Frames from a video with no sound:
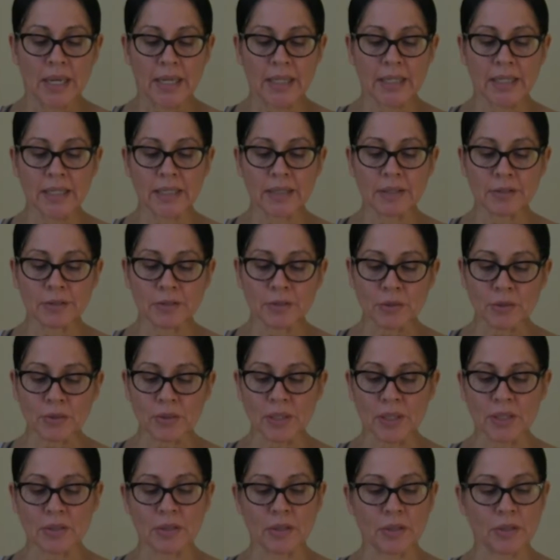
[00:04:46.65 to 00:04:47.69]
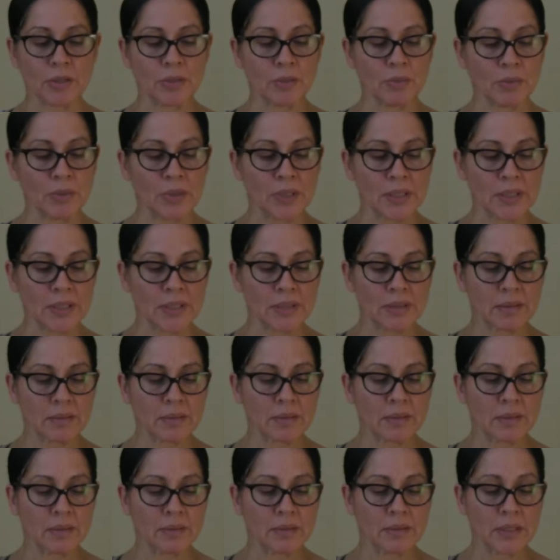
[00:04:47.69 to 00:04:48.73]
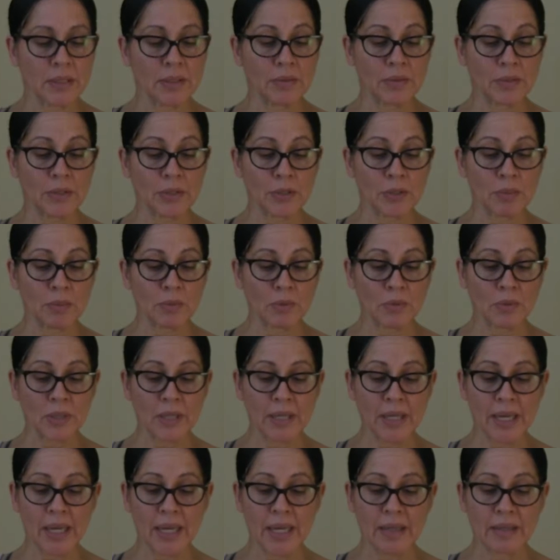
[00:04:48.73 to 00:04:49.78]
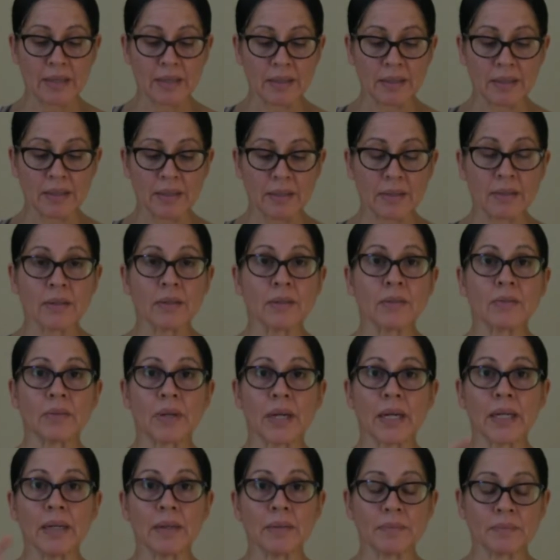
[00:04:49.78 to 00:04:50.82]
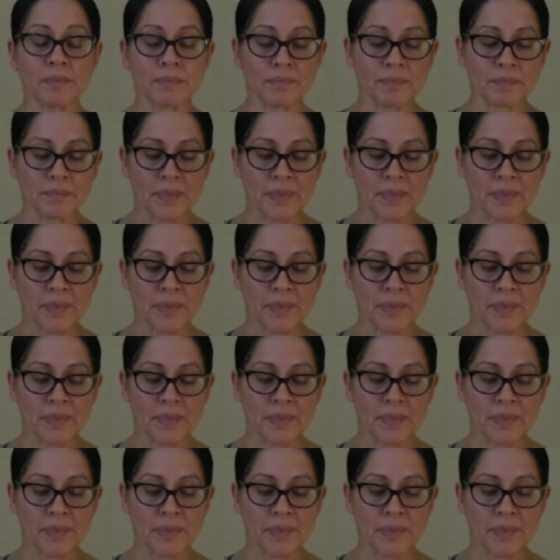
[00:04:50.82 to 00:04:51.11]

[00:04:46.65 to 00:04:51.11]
and insert on the humerus, near the humeral head, right?